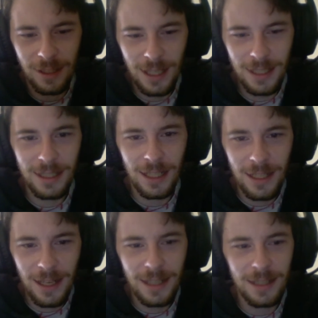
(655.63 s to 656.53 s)
that is a
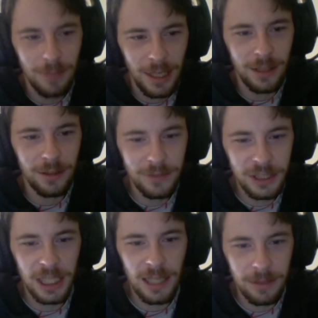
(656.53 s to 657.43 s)
nice banger of a
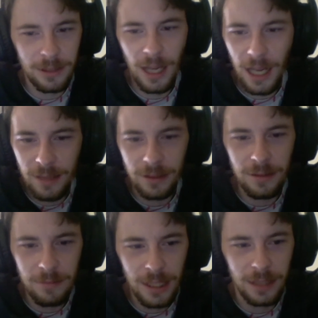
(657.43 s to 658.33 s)
chapter, I have to
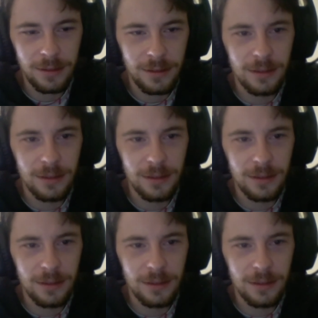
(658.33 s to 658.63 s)
admit.